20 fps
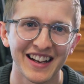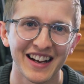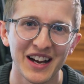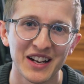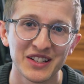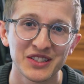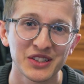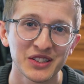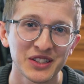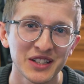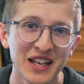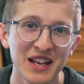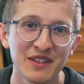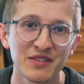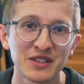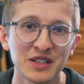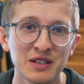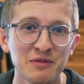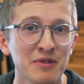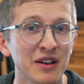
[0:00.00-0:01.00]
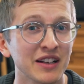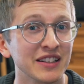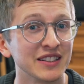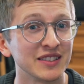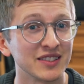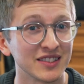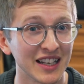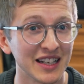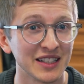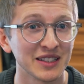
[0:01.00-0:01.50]
I certainly have a deeper
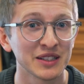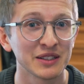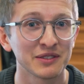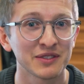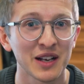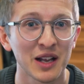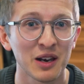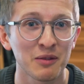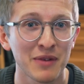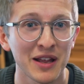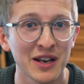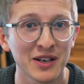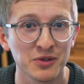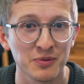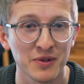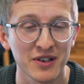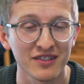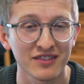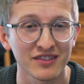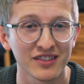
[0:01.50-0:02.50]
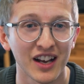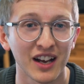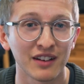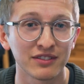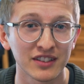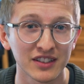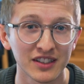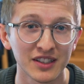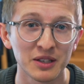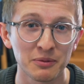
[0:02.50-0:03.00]
understanding of color management
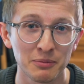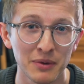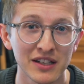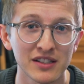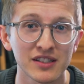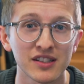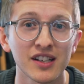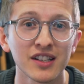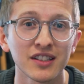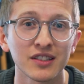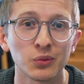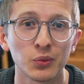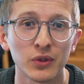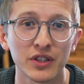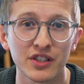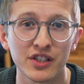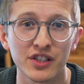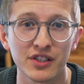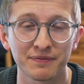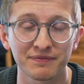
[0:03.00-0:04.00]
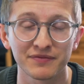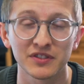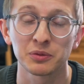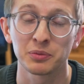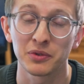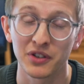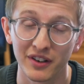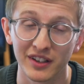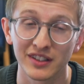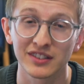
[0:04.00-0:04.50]
after learning Baselight, which, to
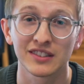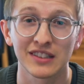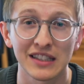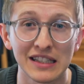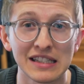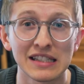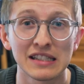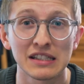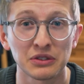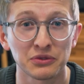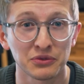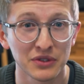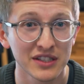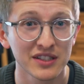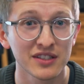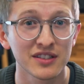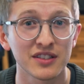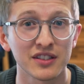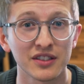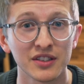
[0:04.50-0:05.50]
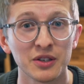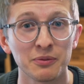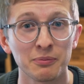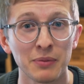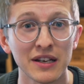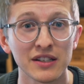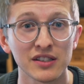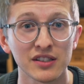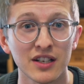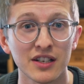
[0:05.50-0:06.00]
be honest, is a reason to learn
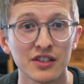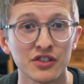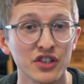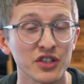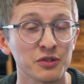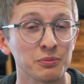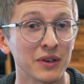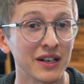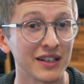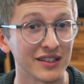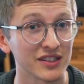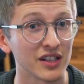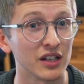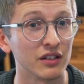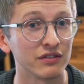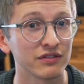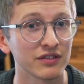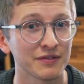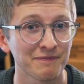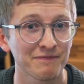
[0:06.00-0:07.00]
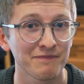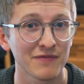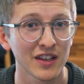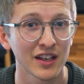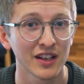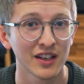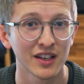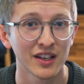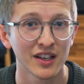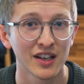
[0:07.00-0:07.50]
Baselight just by itself.
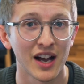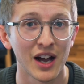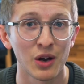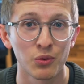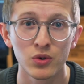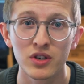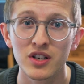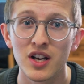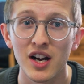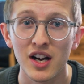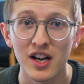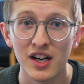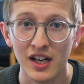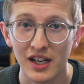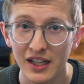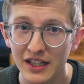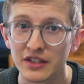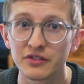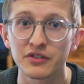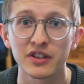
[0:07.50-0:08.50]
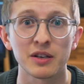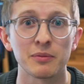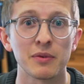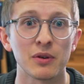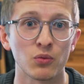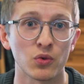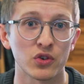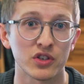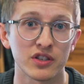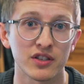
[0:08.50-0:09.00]
I would highly
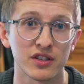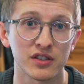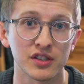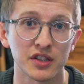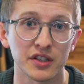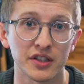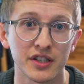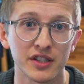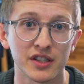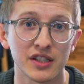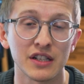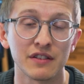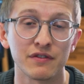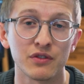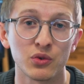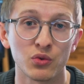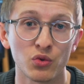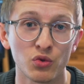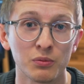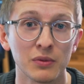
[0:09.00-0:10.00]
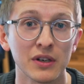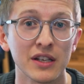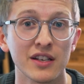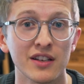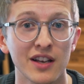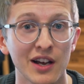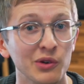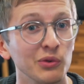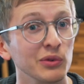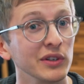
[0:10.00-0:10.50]
recommend watching this series if you
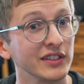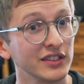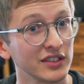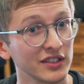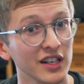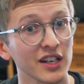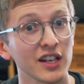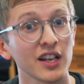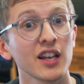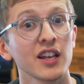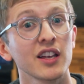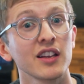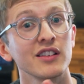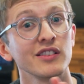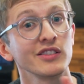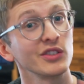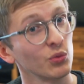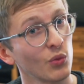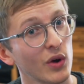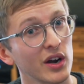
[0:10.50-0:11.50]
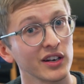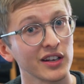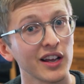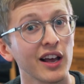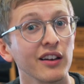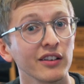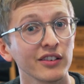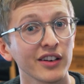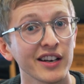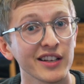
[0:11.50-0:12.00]
normally only stick to one
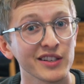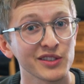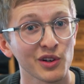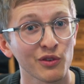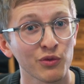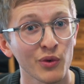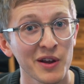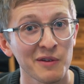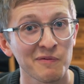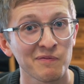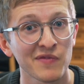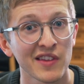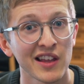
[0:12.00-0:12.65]
color grading software.